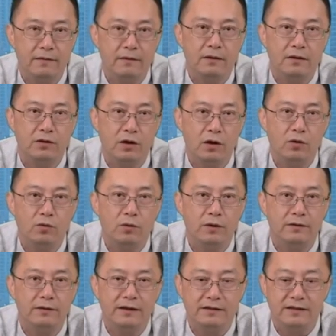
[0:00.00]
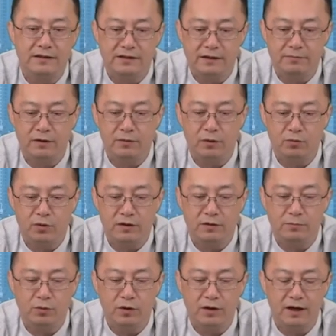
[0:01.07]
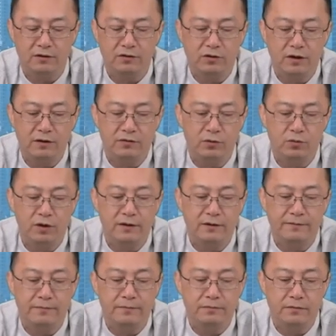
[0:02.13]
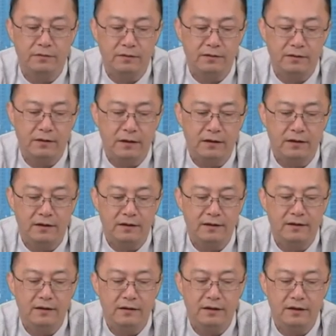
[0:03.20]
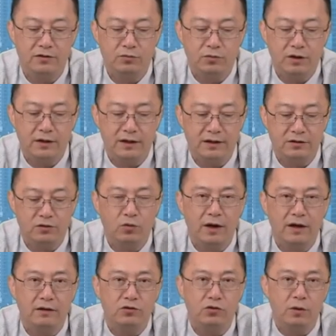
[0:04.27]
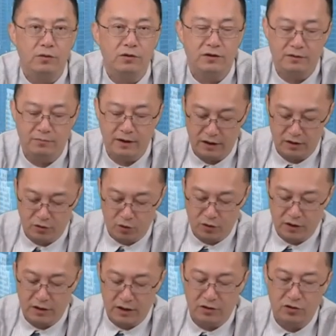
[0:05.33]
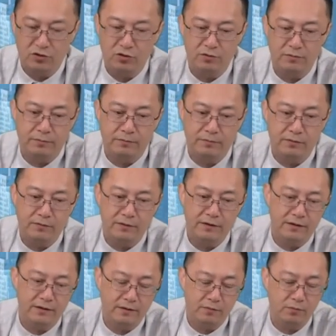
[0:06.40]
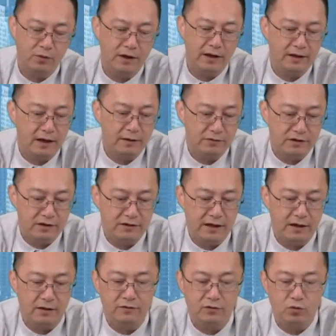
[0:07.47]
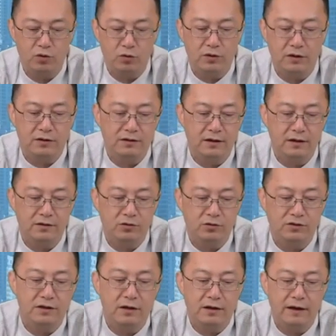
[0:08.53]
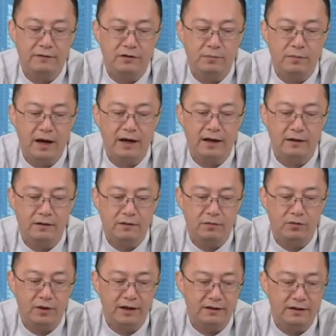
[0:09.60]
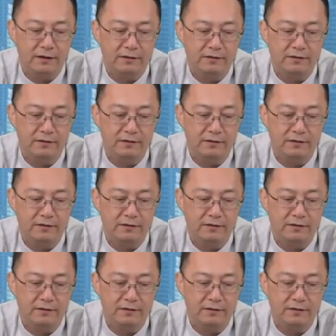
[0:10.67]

So, this is something we want to point out to everyone. This really is quite a troublesome and annoying issue. When it comes to tariff quotas, you still have to buy, right?